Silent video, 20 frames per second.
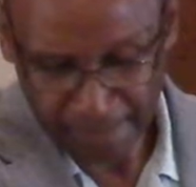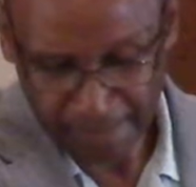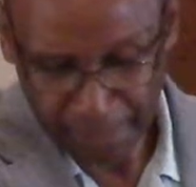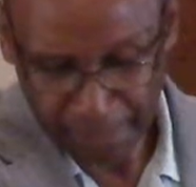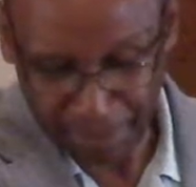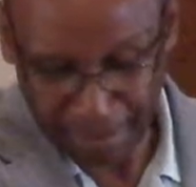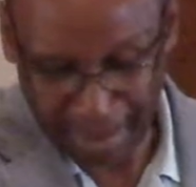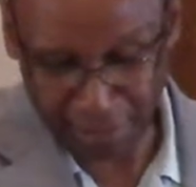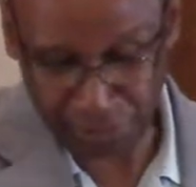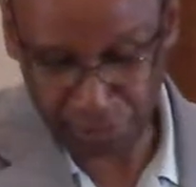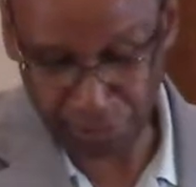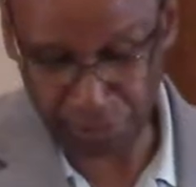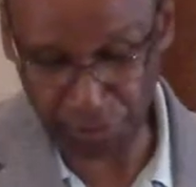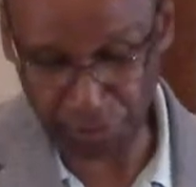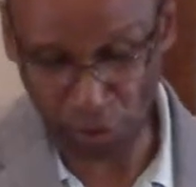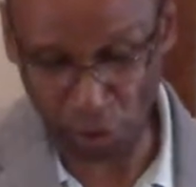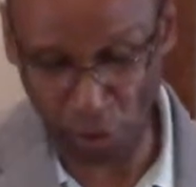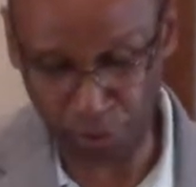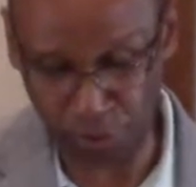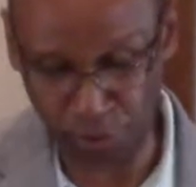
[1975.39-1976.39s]

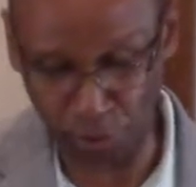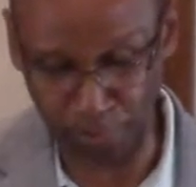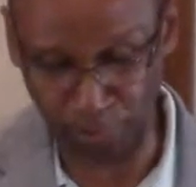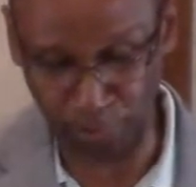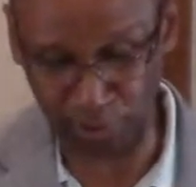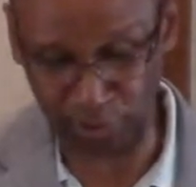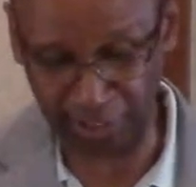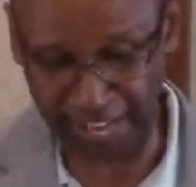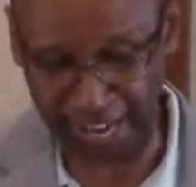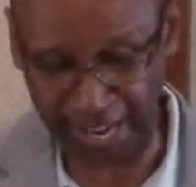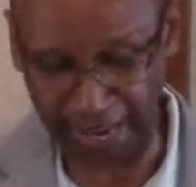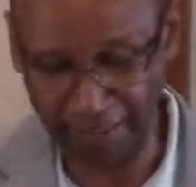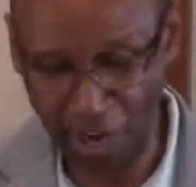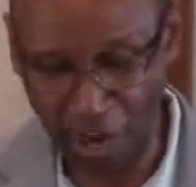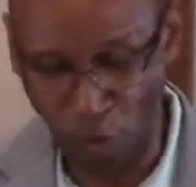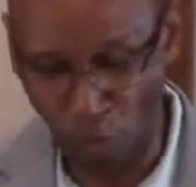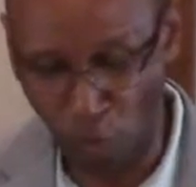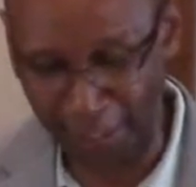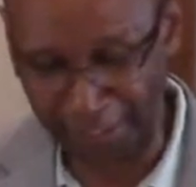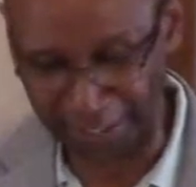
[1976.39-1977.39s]
Pastors also proclaim
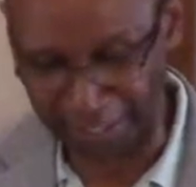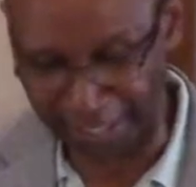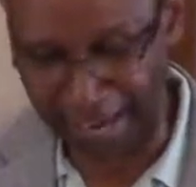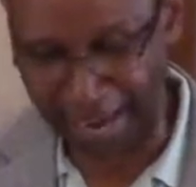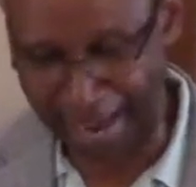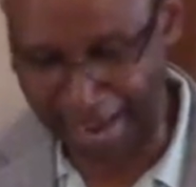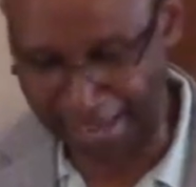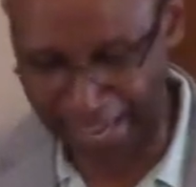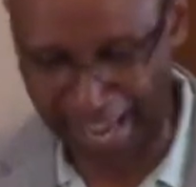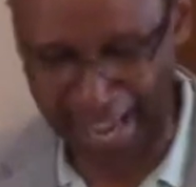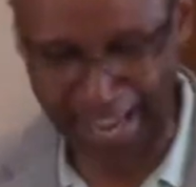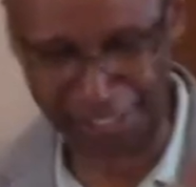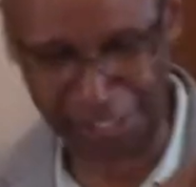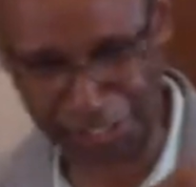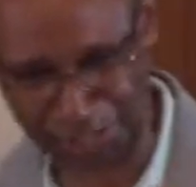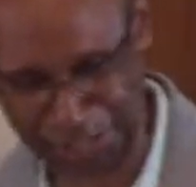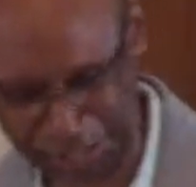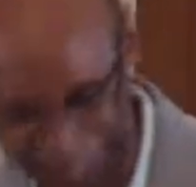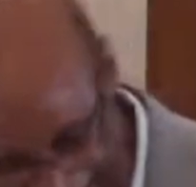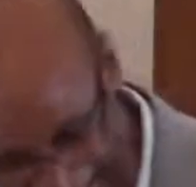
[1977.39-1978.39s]
what God has
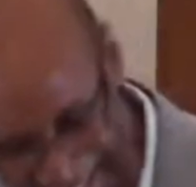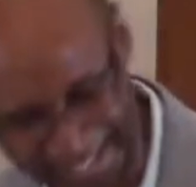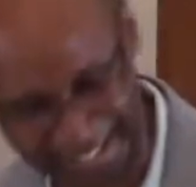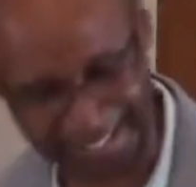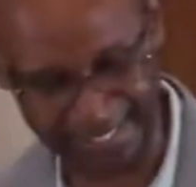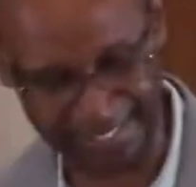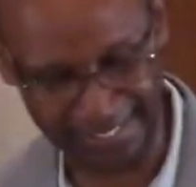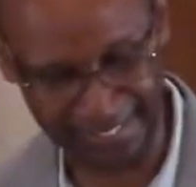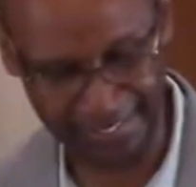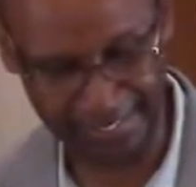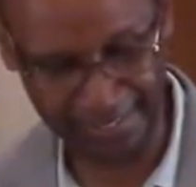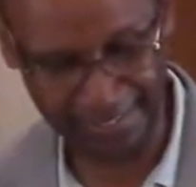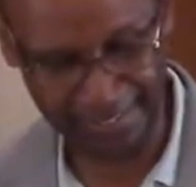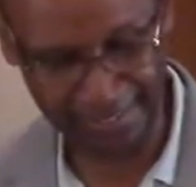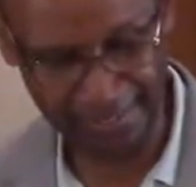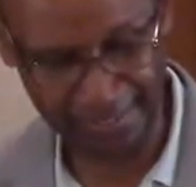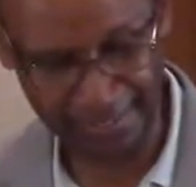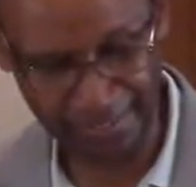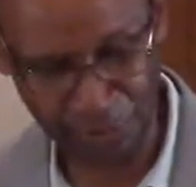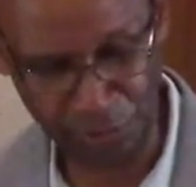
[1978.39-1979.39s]
said.
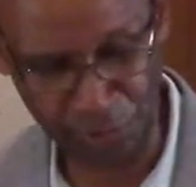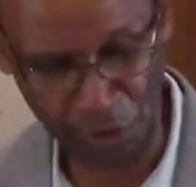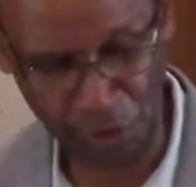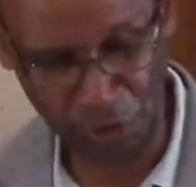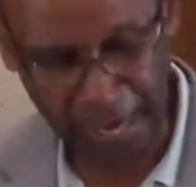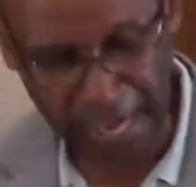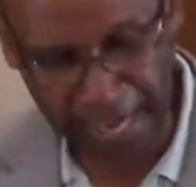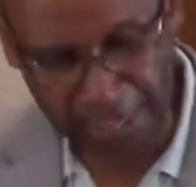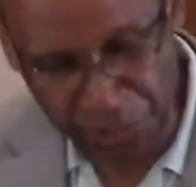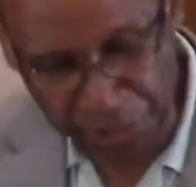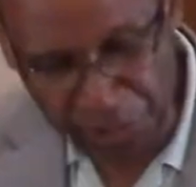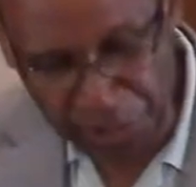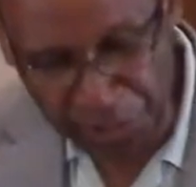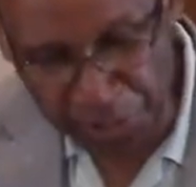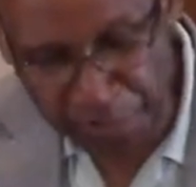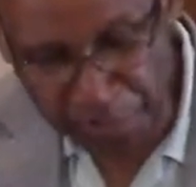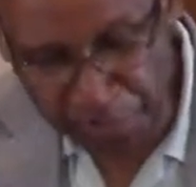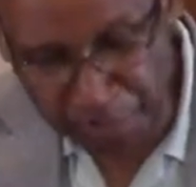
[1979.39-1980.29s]
So it's this